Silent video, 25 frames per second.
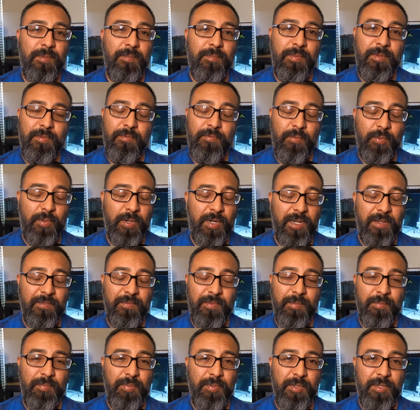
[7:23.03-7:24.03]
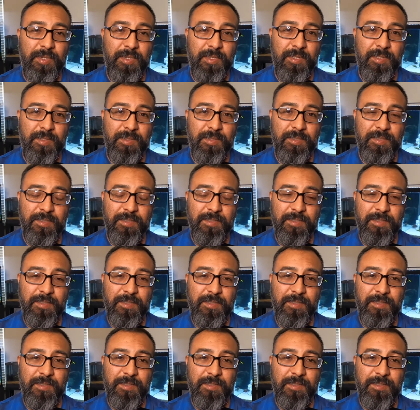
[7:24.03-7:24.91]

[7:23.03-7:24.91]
Before I even put it in the